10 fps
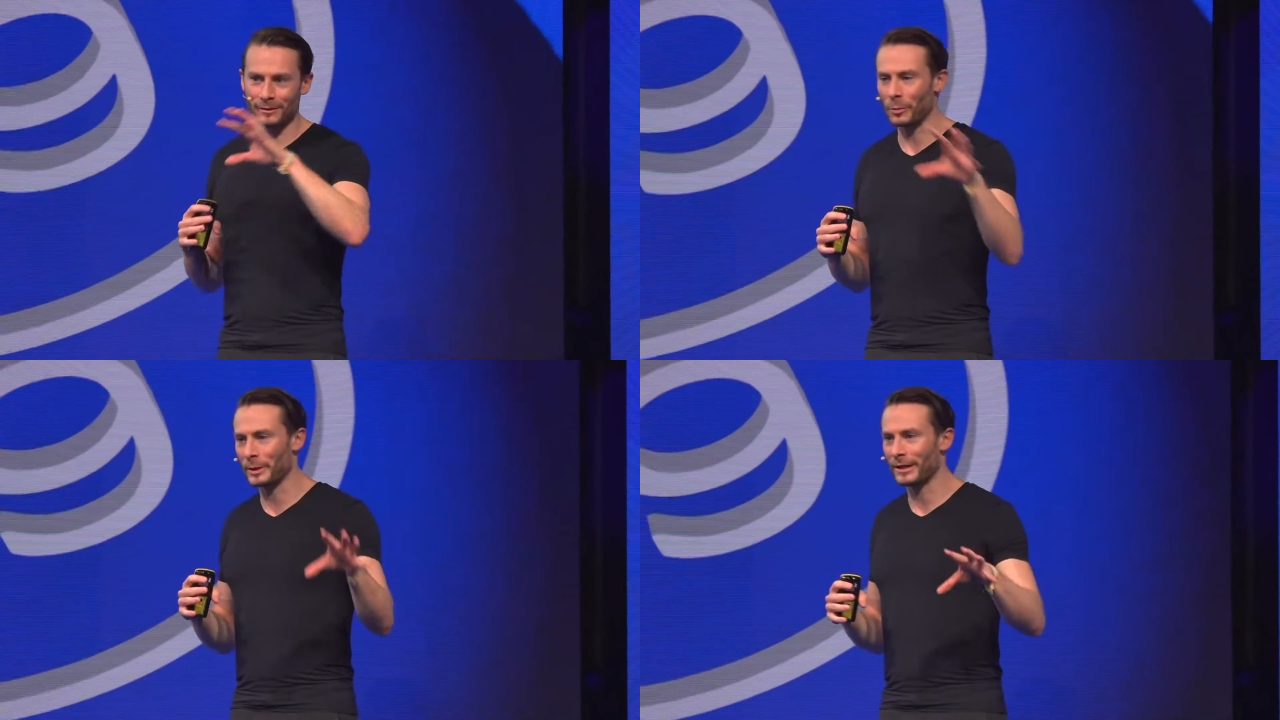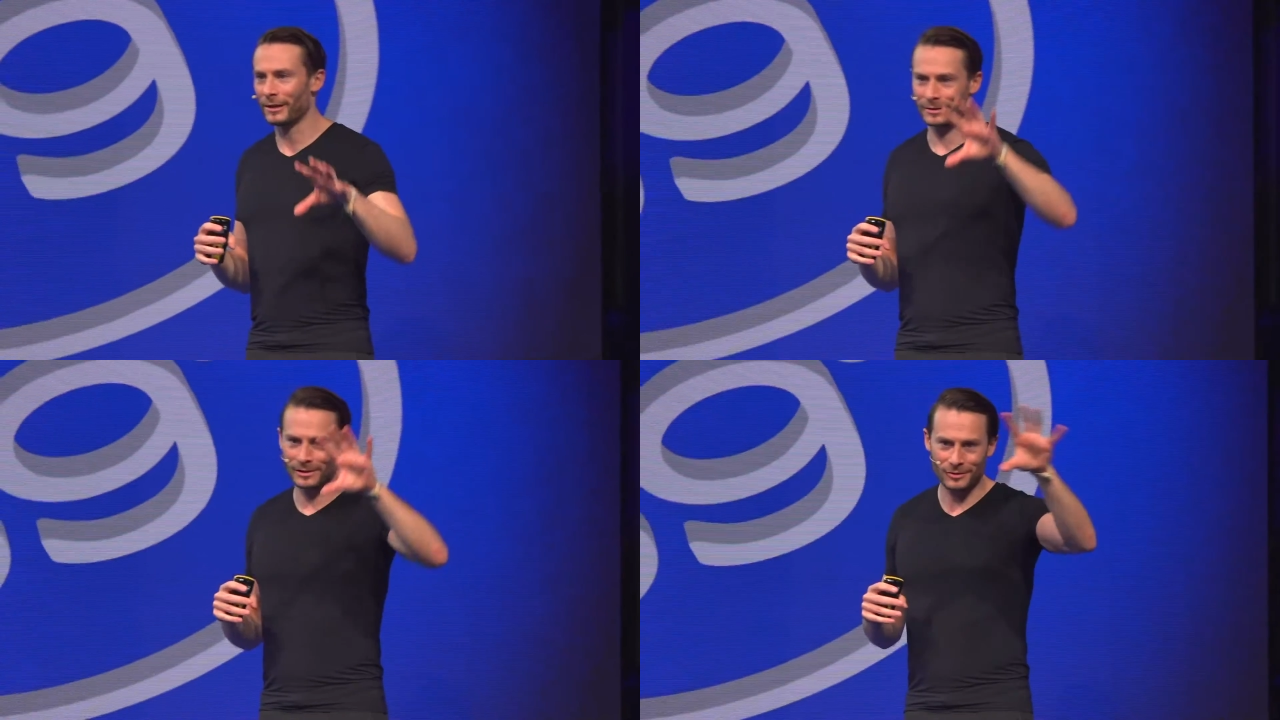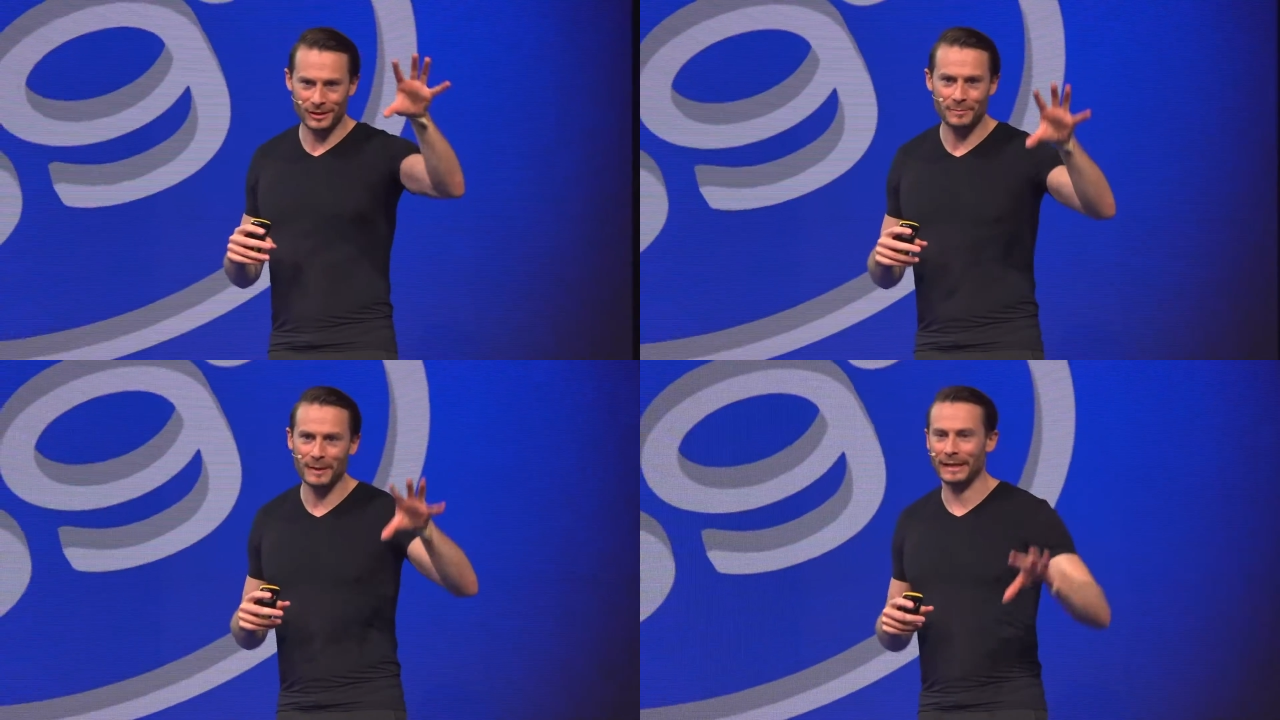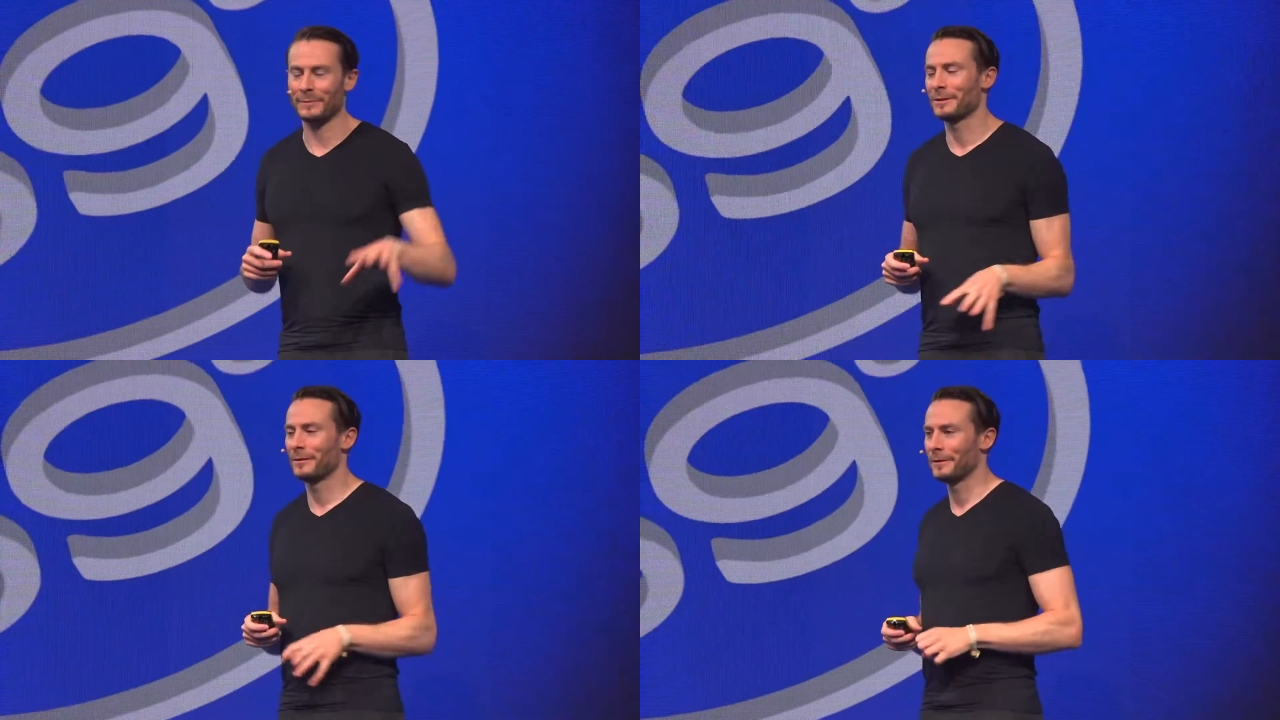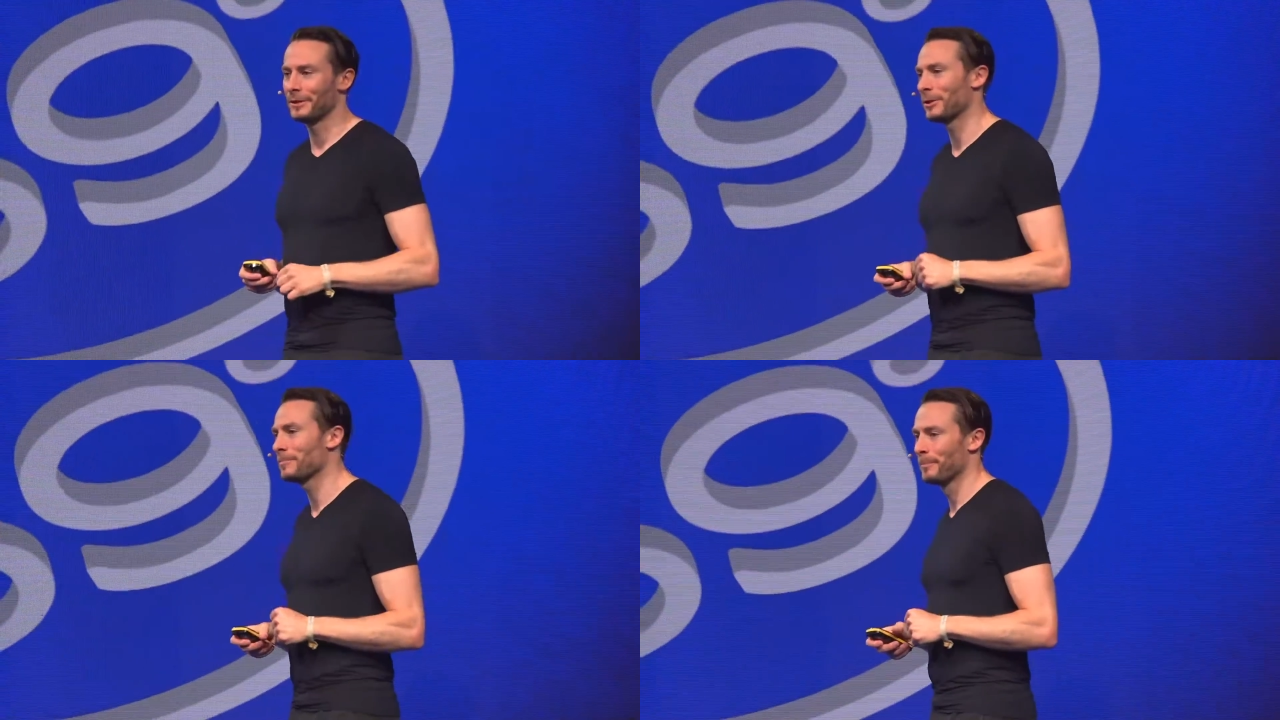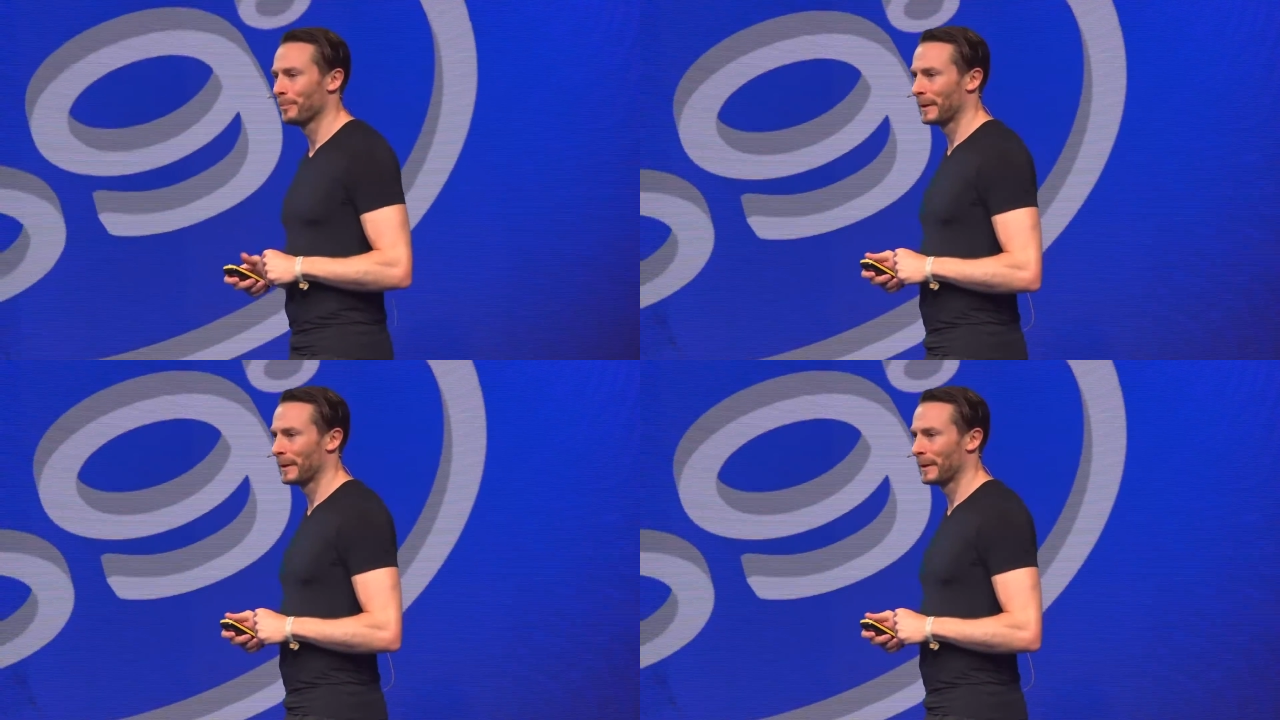nobody else and just making himself richer.